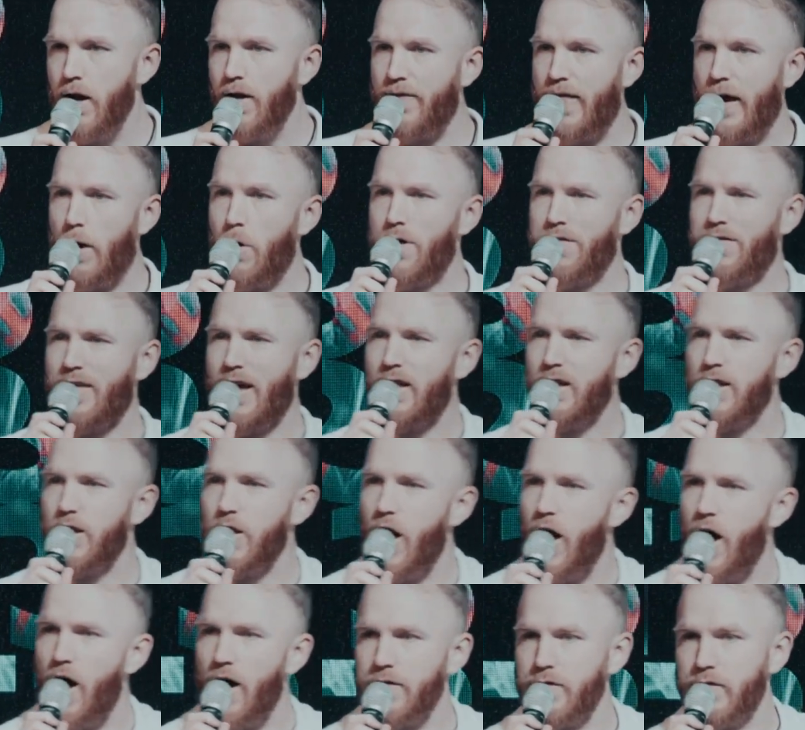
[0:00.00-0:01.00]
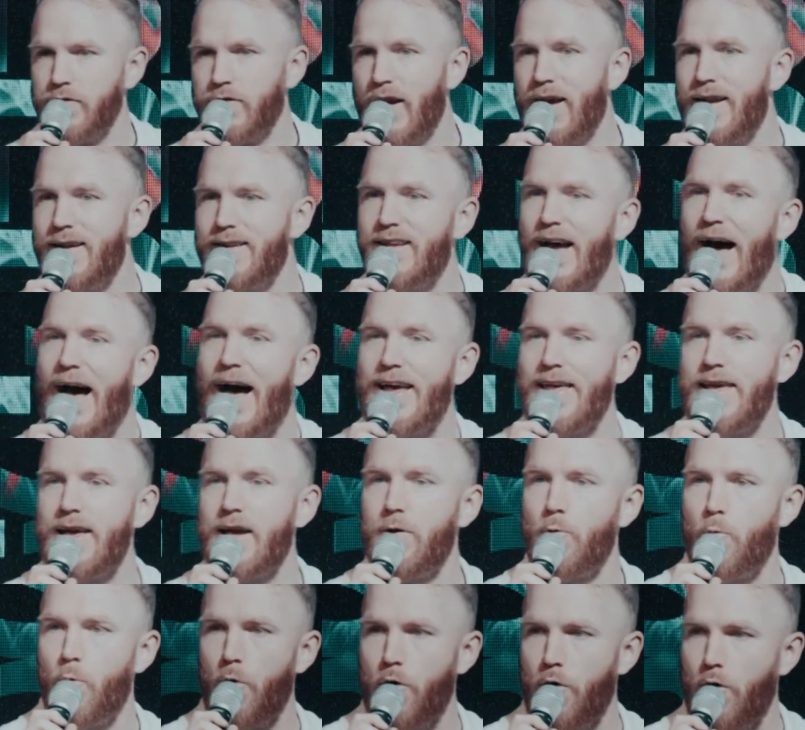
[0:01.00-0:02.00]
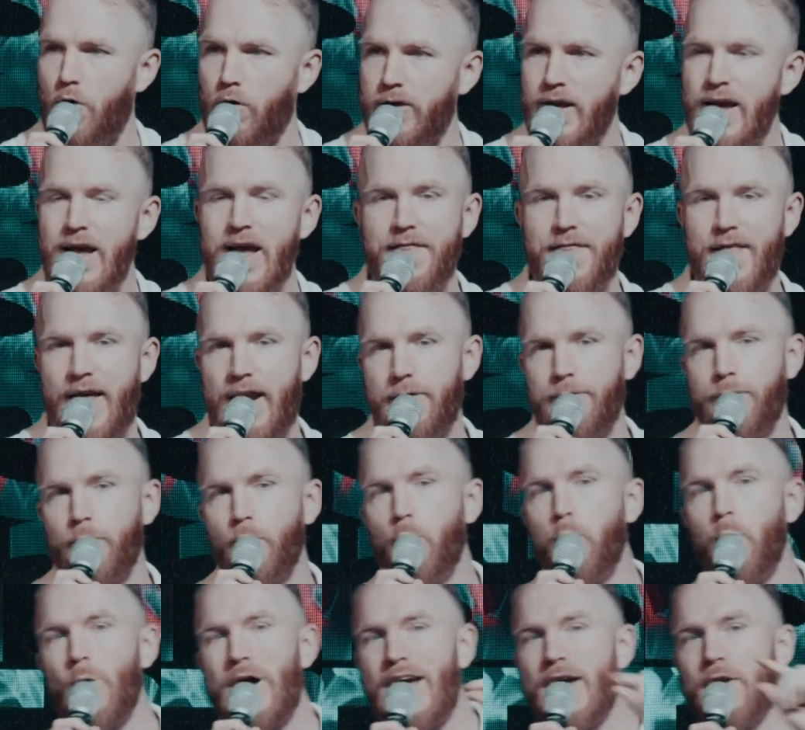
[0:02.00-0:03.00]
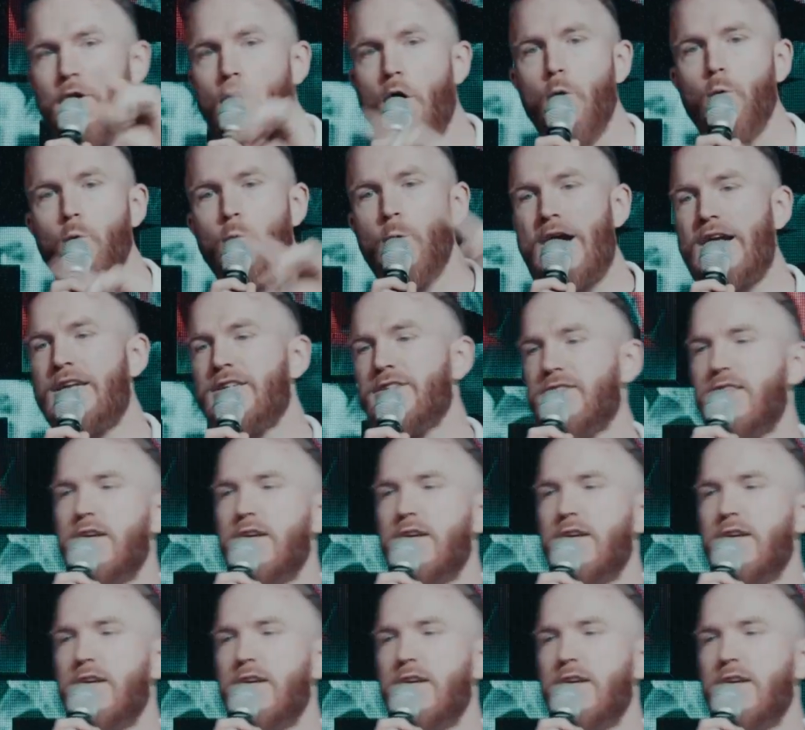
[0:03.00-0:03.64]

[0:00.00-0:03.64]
There is a lost and dying world that if we don't reach